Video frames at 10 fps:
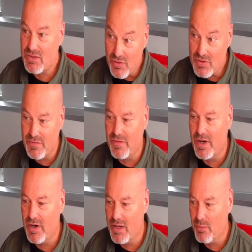Those are
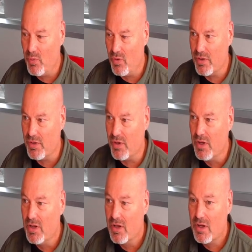very important
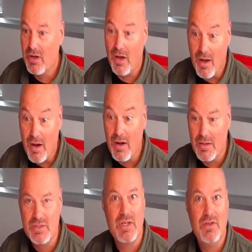
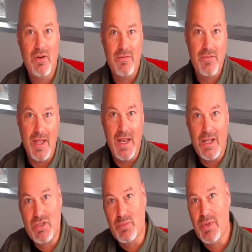cards in your
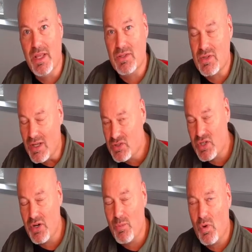financial plan. So I'll
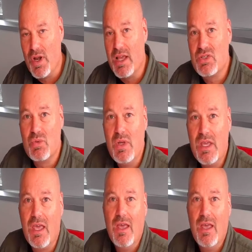share more next week,